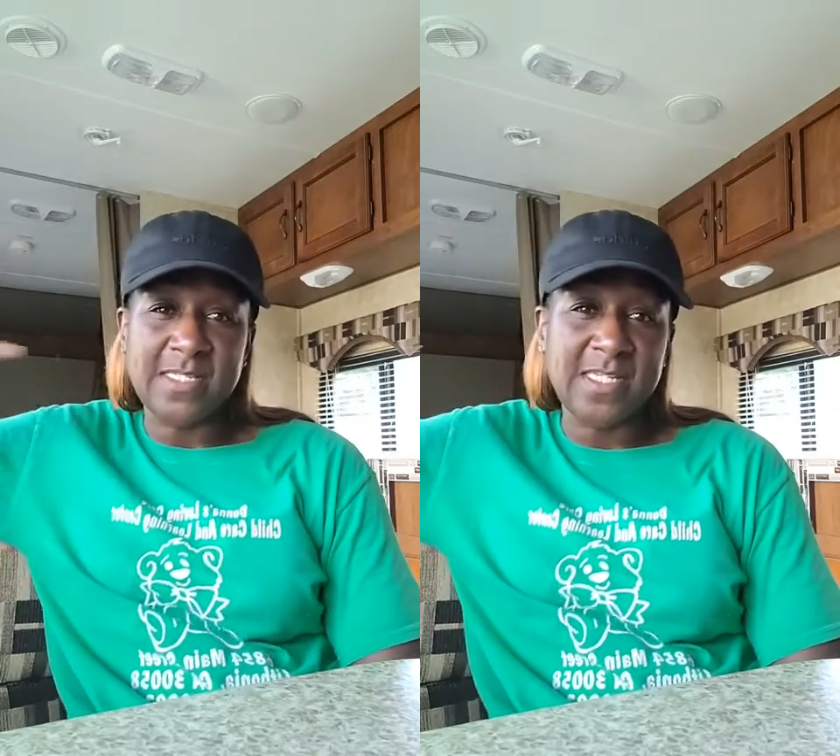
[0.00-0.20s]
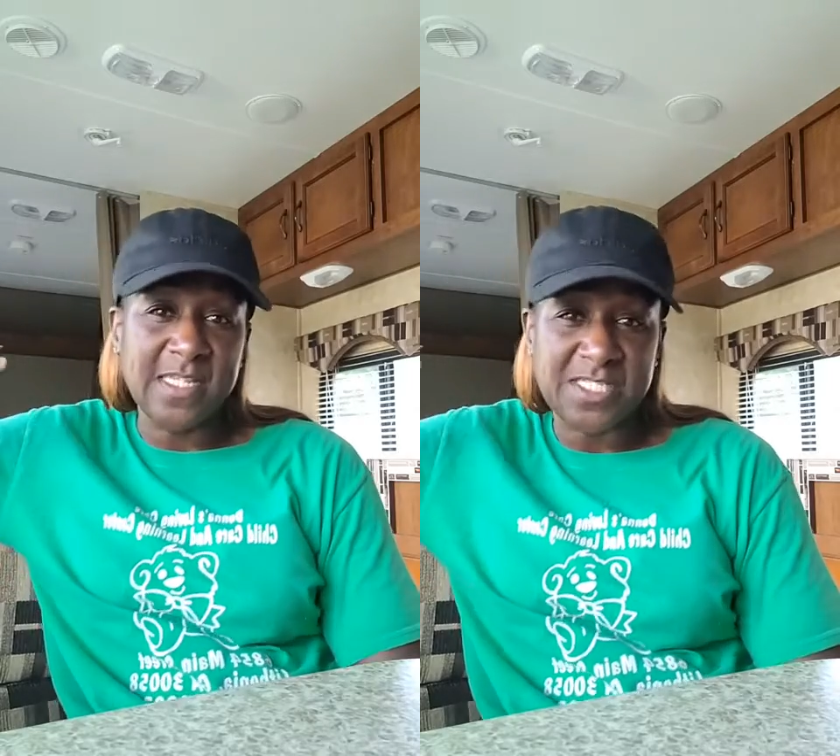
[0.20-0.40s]

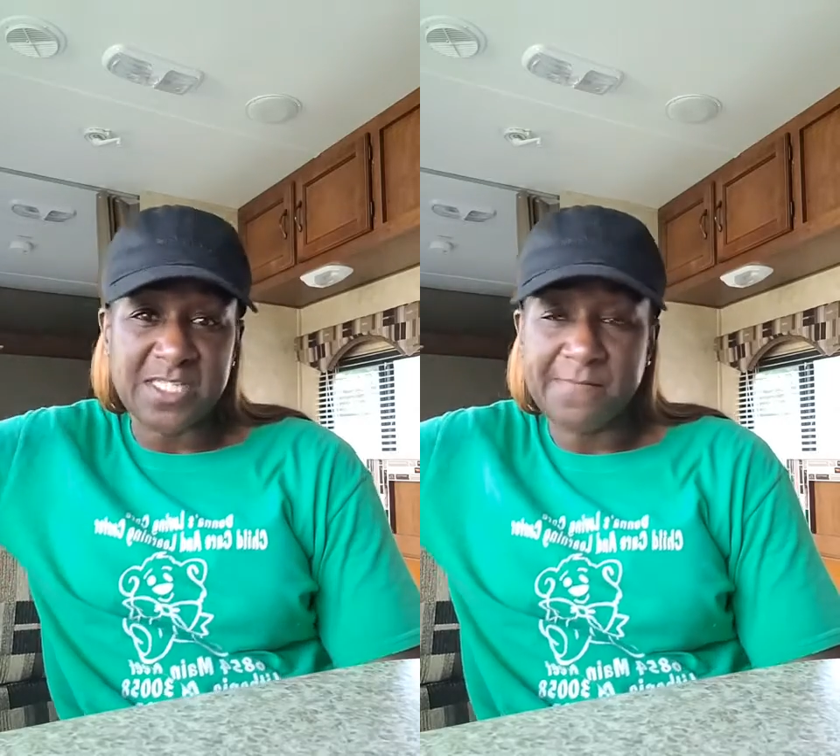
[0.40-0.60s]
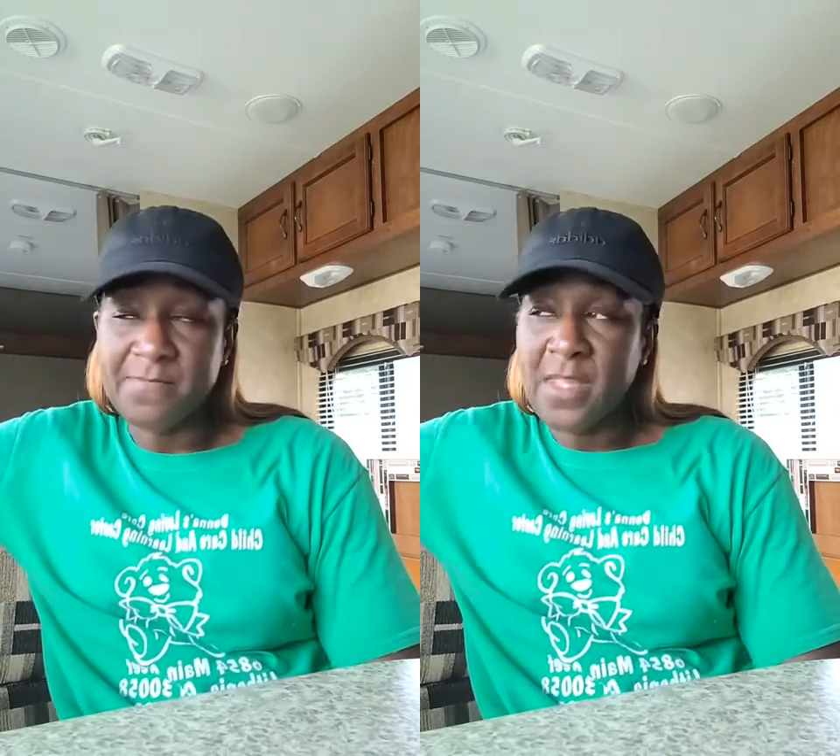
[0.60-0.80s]

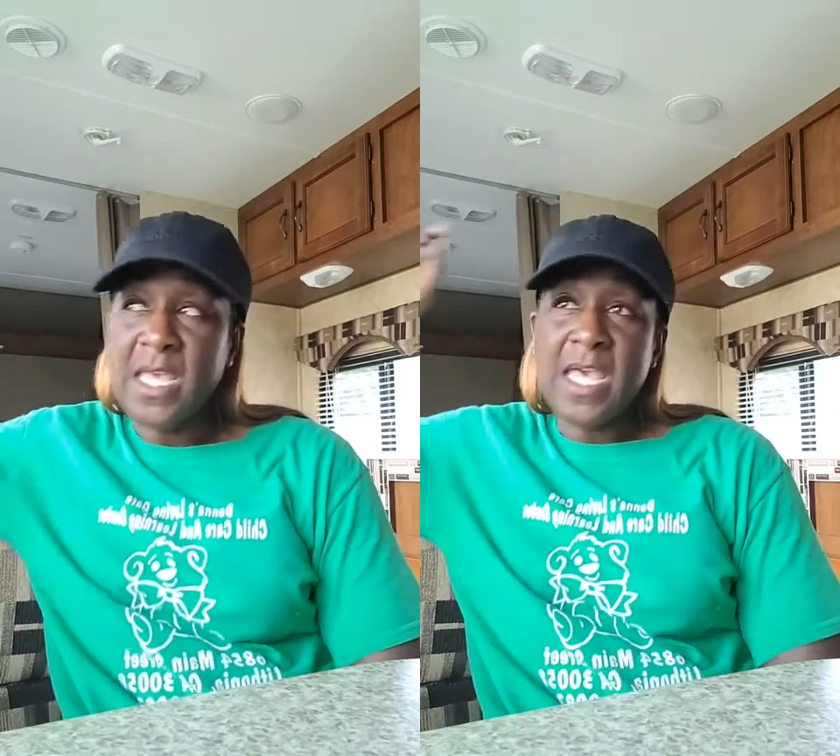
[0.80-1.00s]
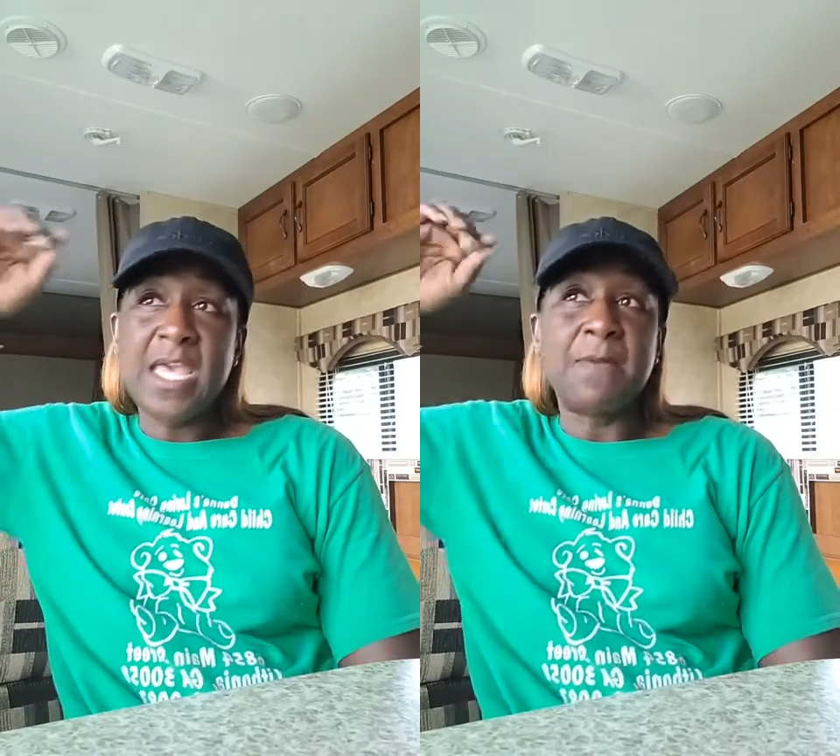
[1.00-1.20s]
attention.
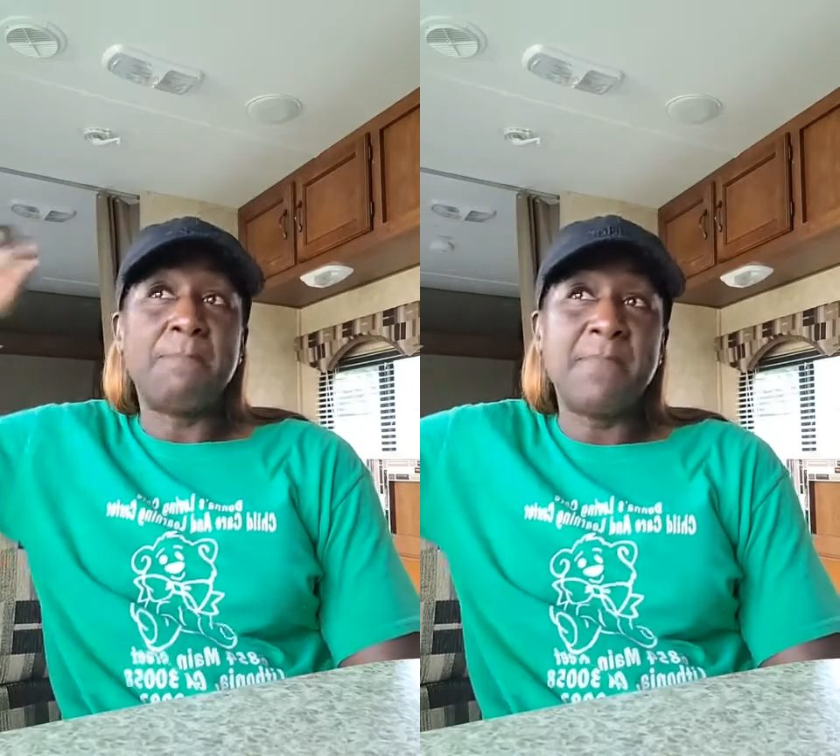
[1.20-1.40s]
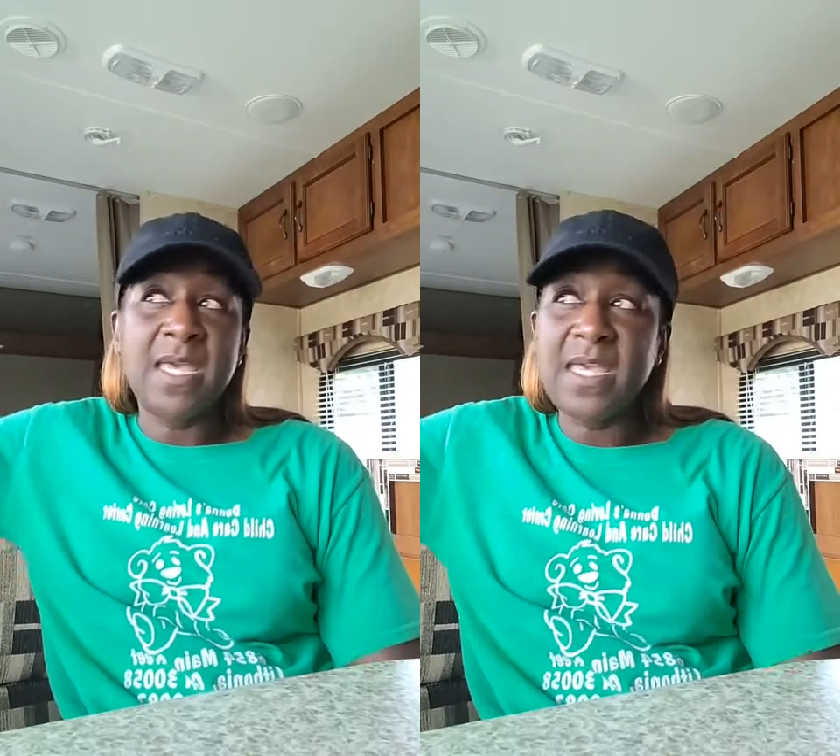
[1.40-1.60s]

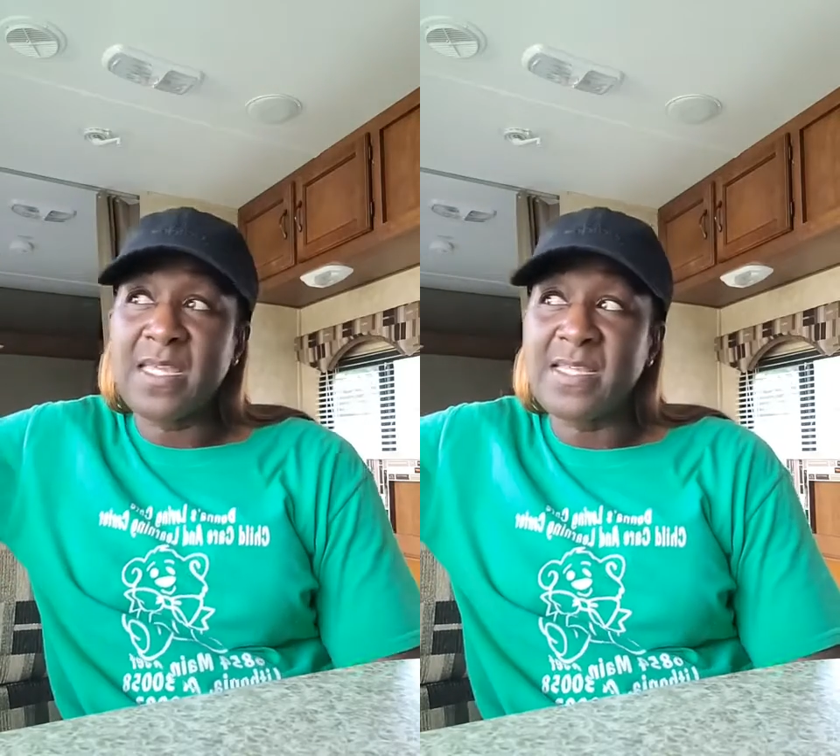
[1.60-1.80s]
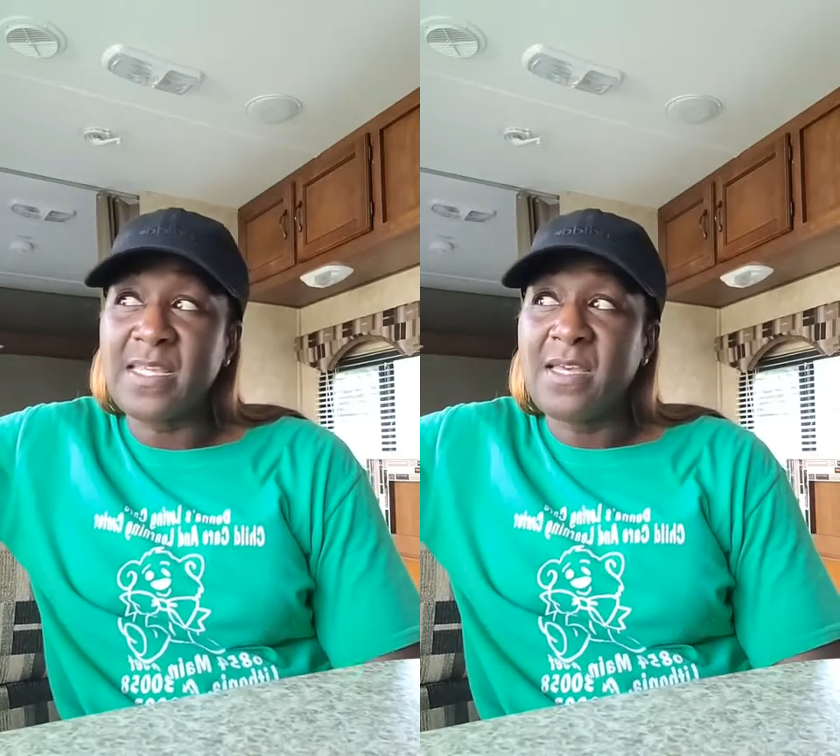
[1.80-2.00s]
And
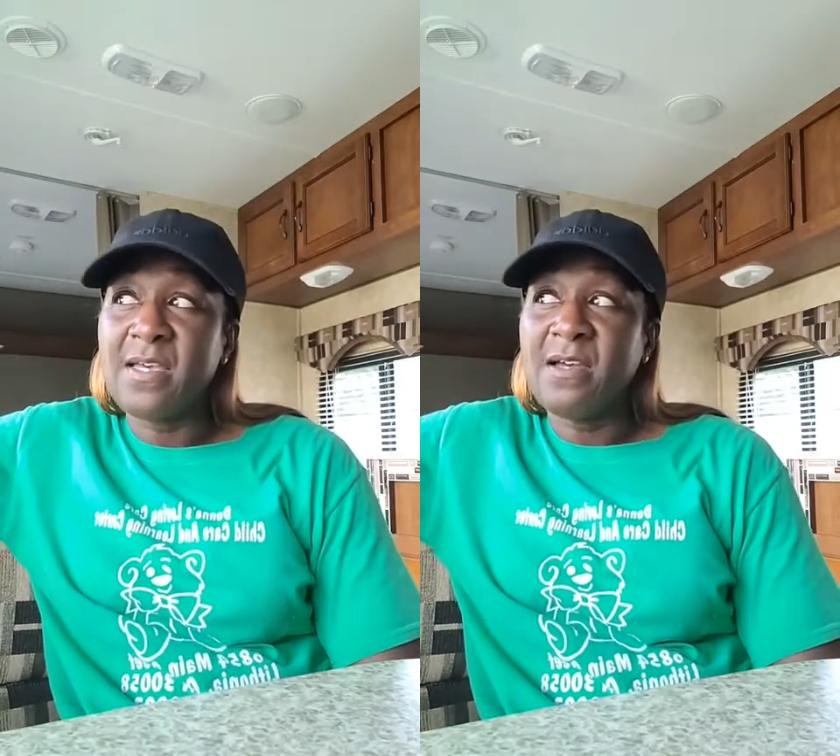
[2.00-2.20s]
men